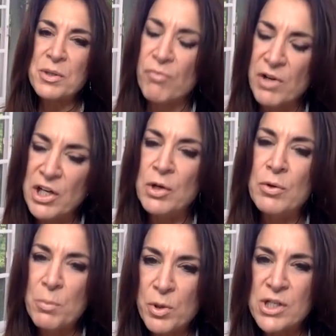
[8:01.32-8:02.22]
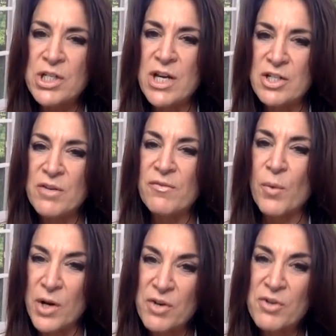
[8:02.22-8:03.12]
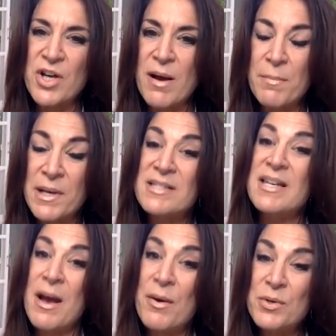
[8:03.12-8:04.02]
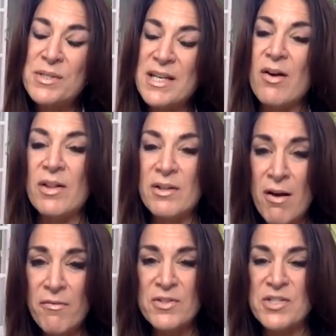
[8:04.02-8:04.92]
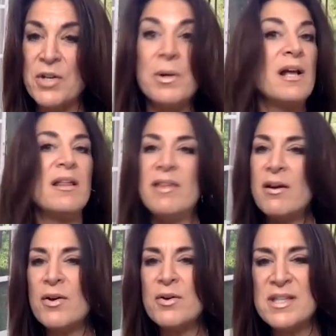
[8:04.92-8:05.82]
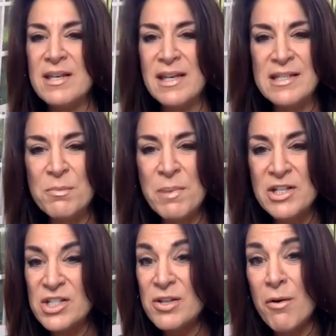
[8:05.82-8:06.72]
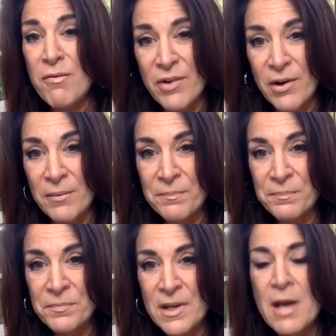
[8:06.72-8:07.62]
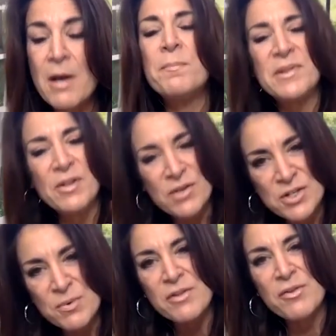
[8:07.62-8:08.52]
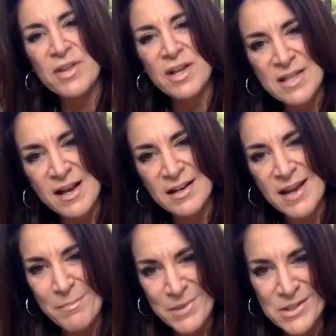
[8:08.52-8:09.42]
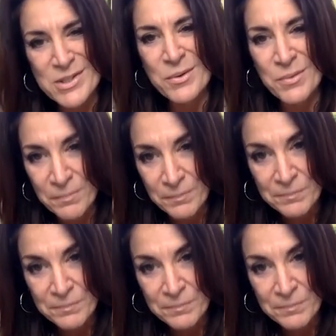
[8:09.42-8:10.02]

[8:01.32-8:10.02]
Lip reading: a renewed appreciation for your job, because now you see all it offers you. There goes the need to binge. It's over. But there are two other things that can happen too.